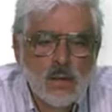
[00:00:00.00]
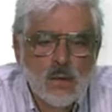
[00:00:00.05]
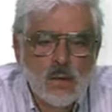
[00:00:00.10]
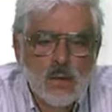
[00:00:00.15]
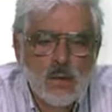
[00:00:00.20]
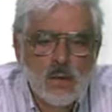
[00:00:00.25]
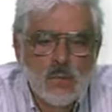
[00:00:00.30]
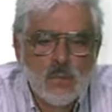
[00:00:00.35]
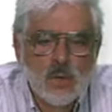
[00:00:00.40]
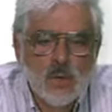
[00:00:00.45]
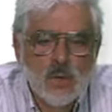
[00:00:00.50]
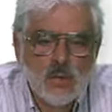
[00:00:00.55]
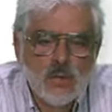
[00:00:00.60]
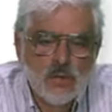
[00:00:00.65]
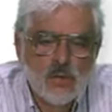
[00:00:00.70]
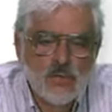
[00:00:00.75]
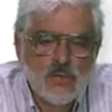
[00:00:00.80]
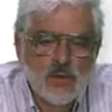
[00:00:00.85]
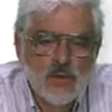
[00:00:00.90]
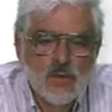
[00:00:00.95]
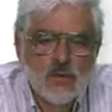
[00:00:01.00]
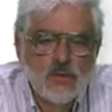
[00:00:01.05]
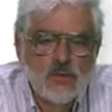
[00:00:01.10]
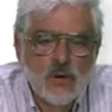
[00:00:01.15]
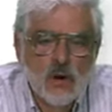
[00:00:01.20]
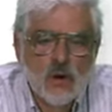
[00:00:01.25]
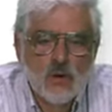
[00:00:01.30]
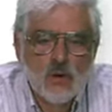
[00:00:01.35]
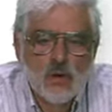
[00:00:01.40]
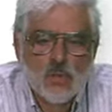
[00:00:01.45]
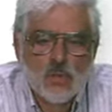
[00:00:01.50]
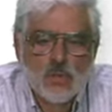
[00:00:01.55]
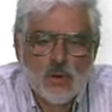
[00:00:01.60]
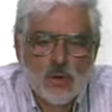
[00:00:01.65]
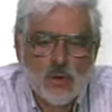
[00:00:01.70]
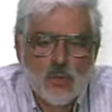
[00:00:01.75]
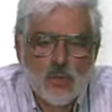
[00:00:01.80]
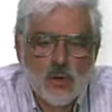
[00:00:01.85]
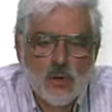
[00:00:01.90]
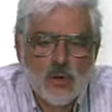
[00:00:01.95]
Okay, because the first row in the
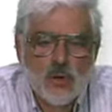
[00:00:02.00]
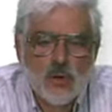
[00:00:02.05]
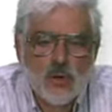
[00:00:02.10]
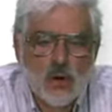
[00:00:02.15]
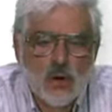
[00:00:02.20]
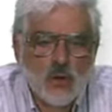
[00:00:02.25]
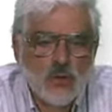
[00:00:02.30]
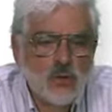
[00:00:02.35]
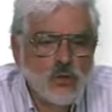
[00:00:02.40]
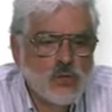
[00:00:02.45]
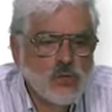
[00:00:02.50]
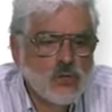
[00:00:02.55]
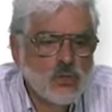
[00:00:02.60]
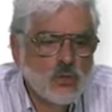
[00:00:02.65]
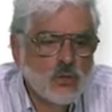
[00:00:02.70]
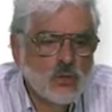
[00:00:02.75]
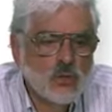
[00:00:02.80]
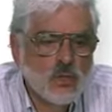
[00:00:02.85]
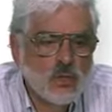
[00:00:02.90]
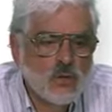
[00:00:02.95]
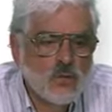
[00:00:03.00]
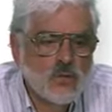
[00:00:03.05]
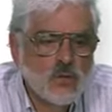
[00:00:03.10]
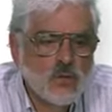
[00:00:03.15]
permuted order is surely the